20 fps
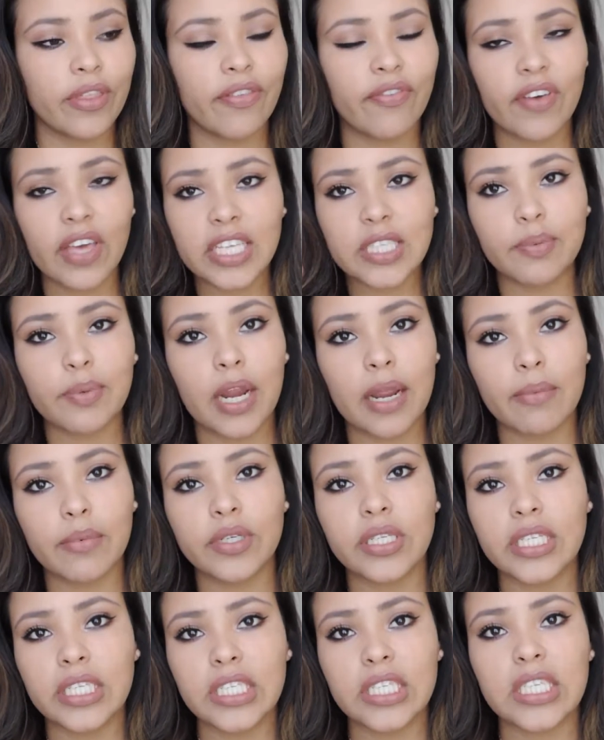With face
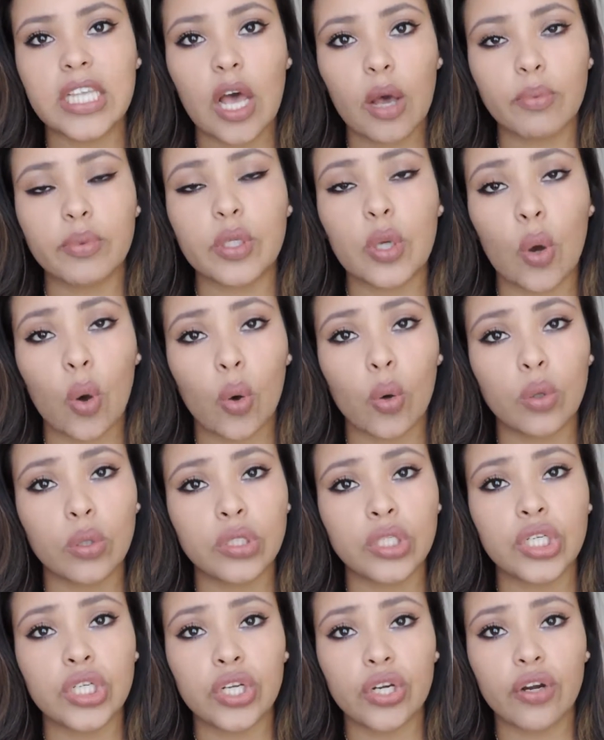primers, it just helps
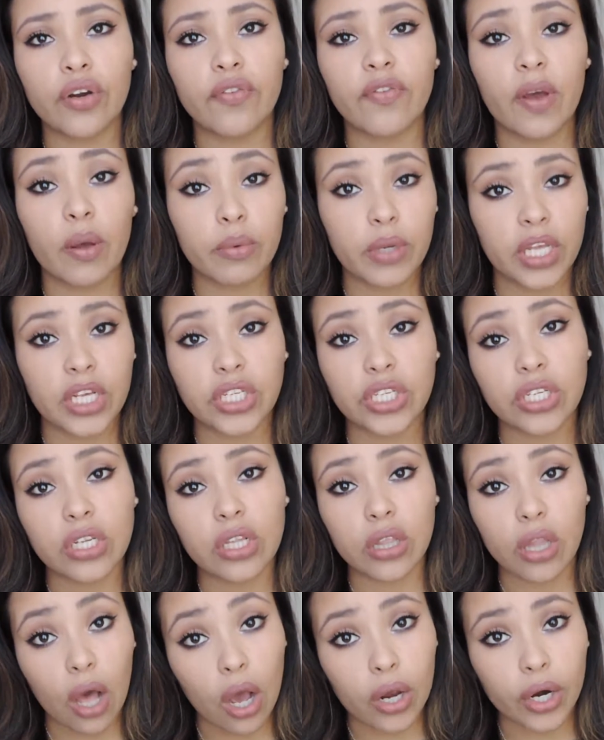hold your
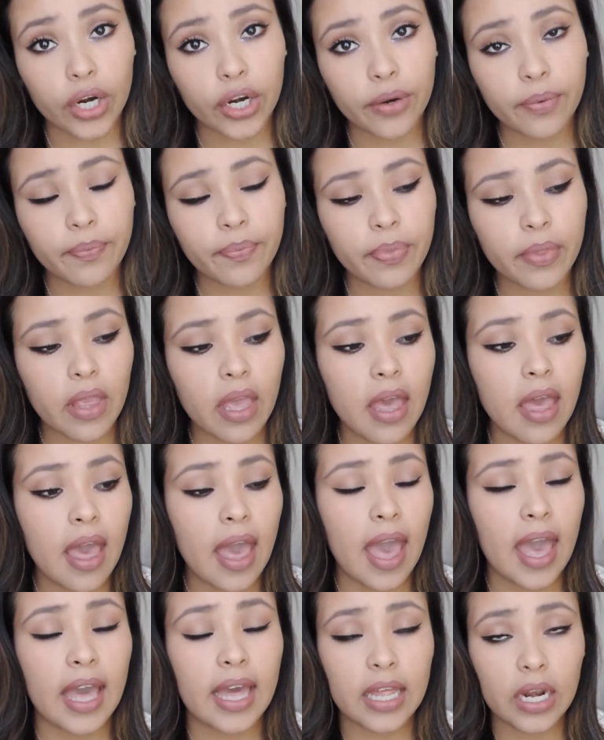foundation longer
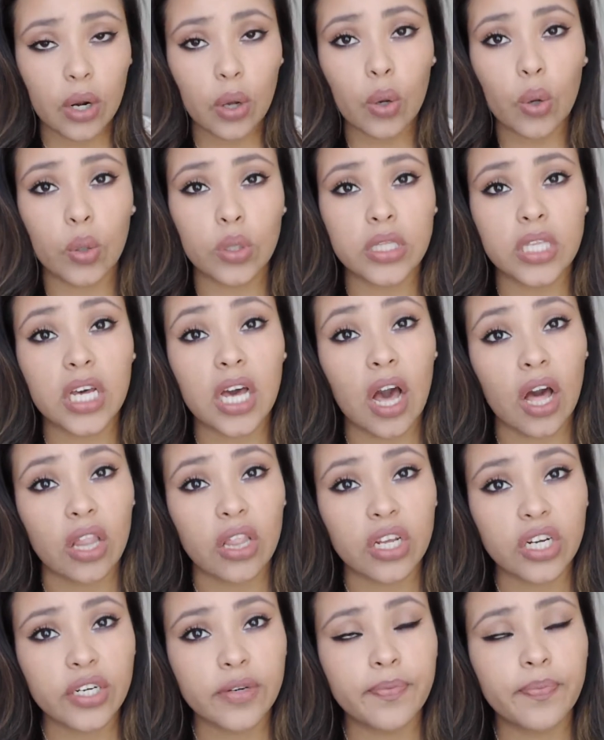and hold the
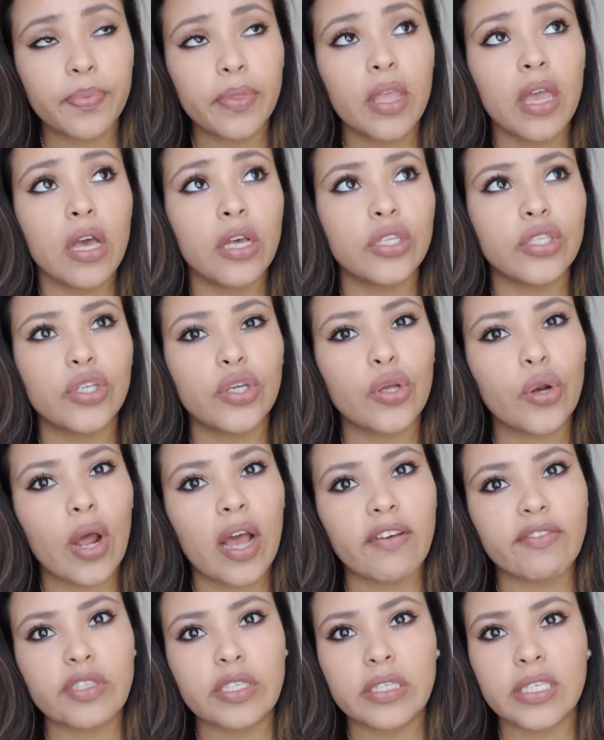color, so you
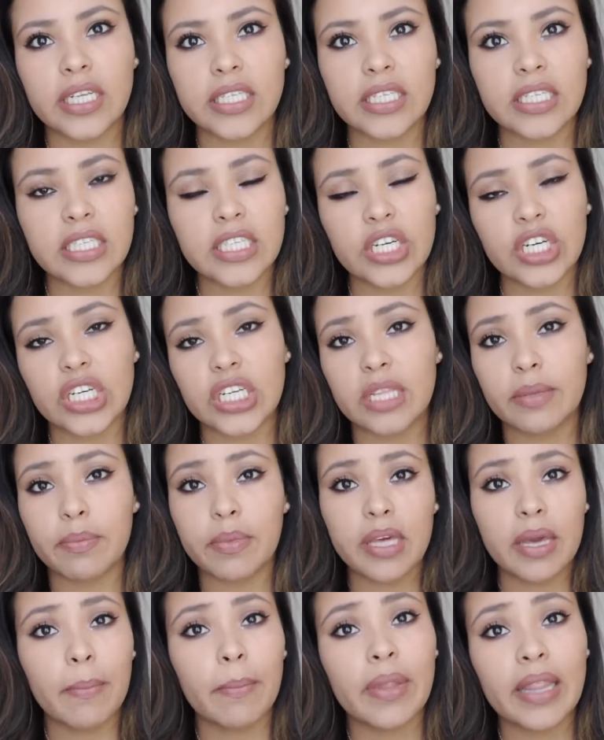don't have to necessarily
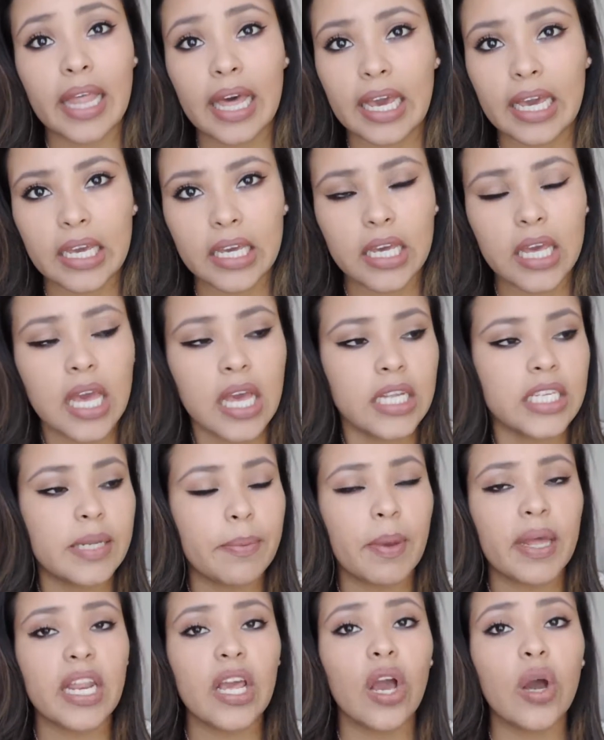be applying.
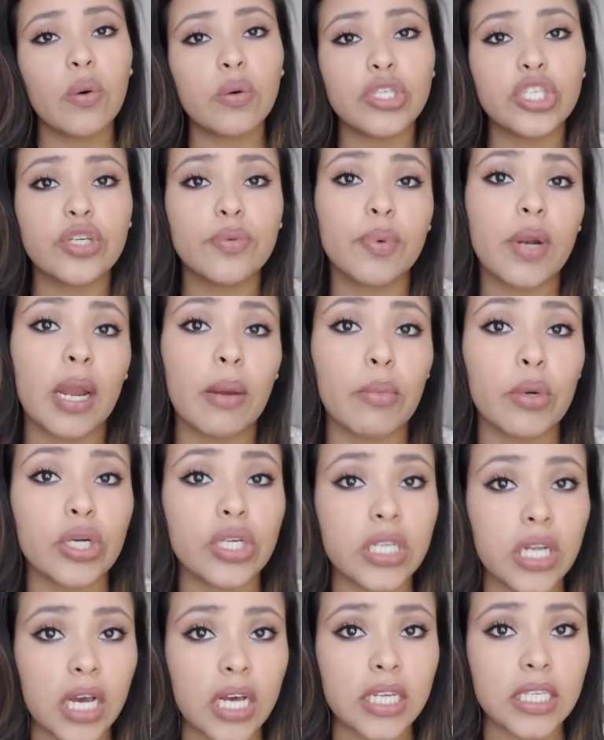Depending on what your
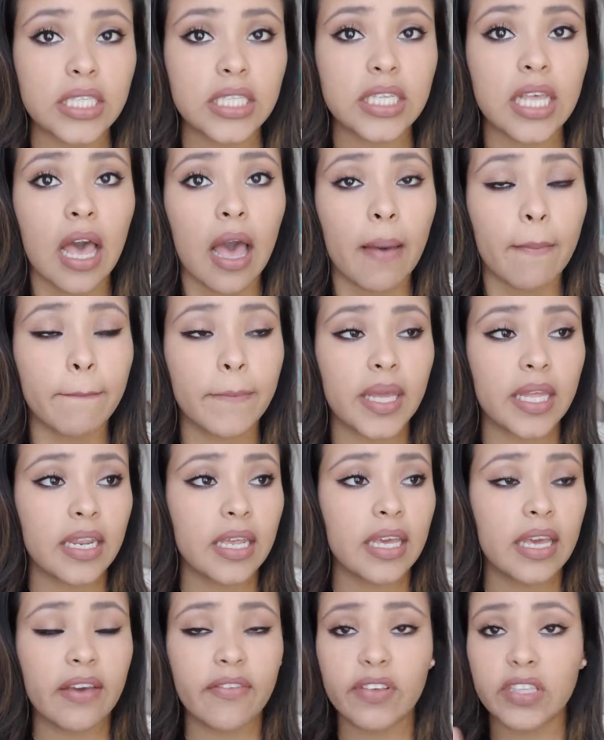primer does,
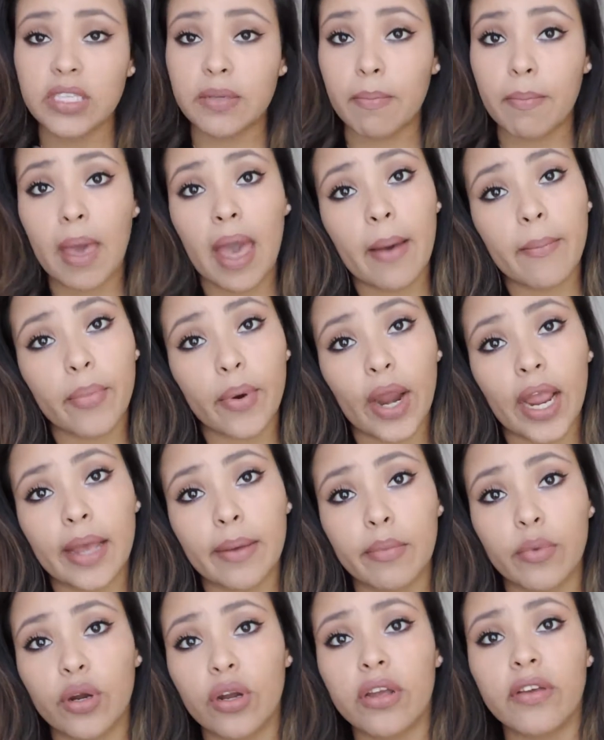meaning if it's a matte
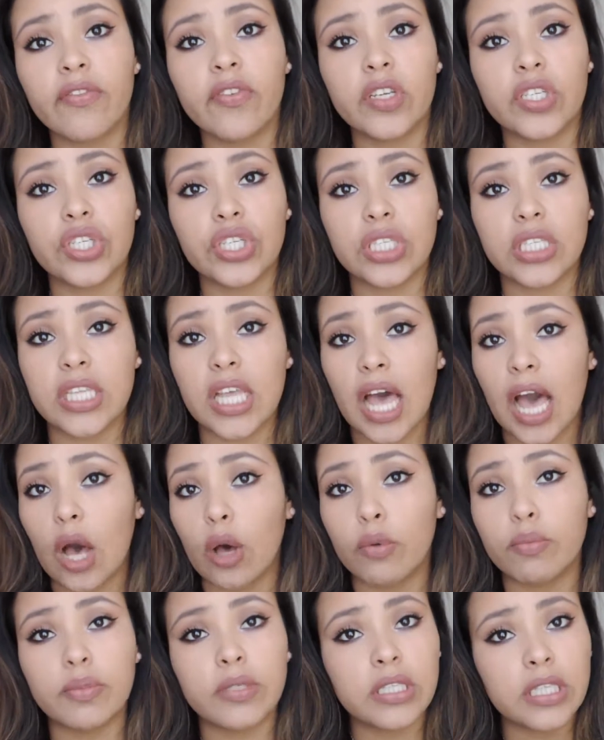primer, if it just
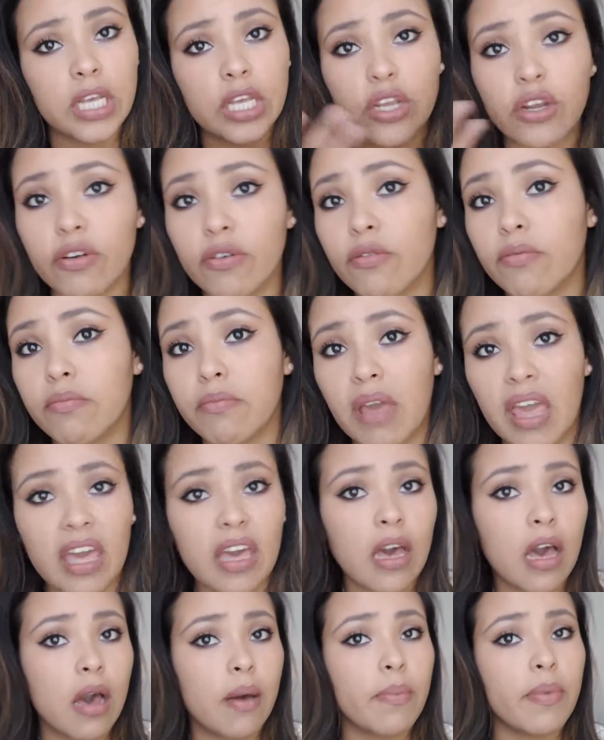helps set your
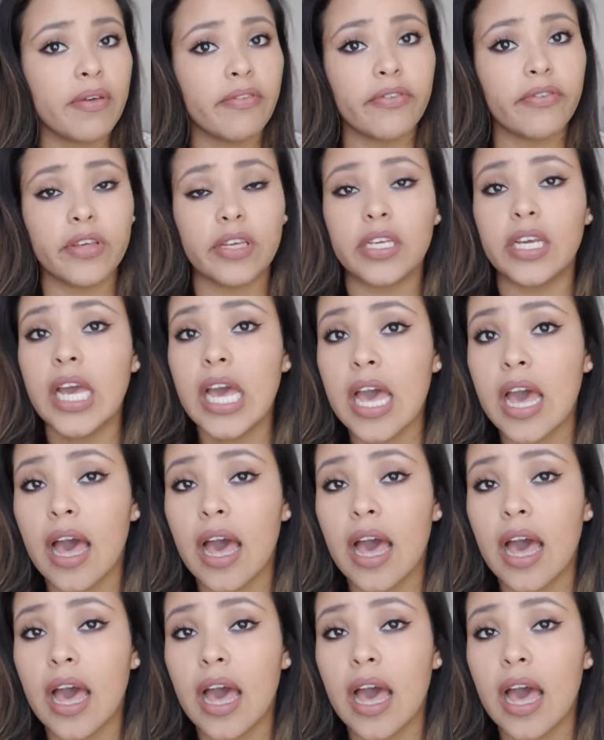makeup, if it